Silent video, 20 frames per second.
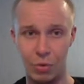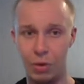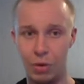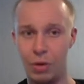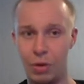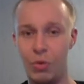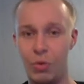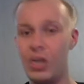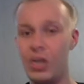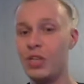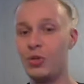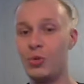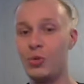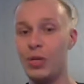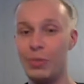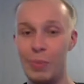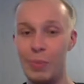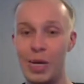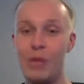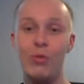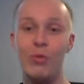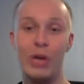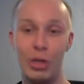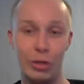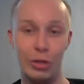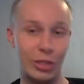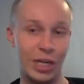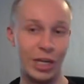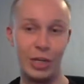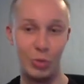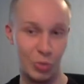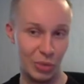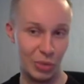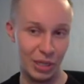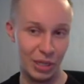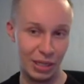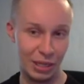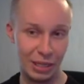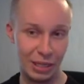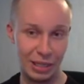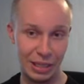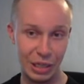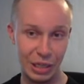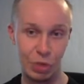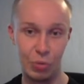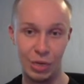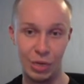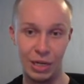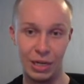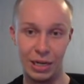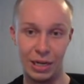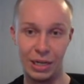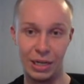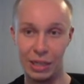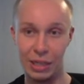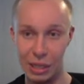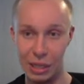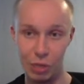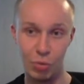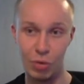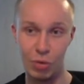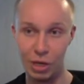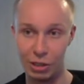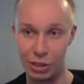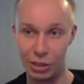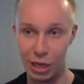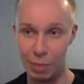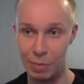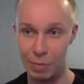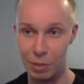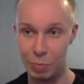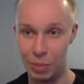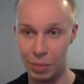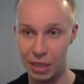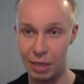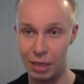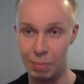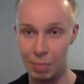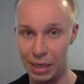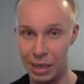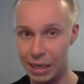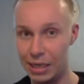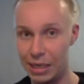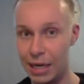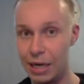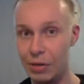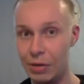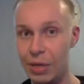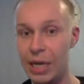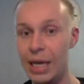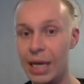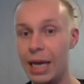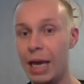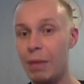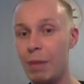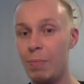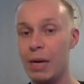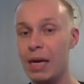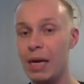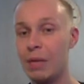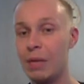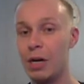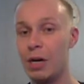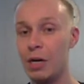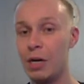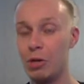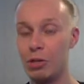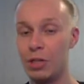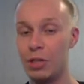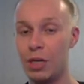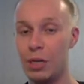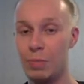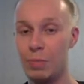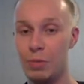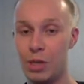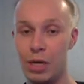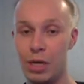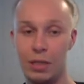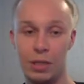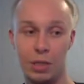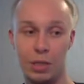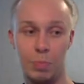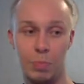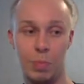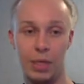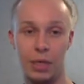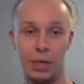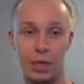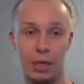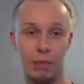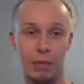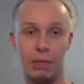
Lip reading: What's with my water types this week? Like, this water type is beating me down, and my water types are just being like,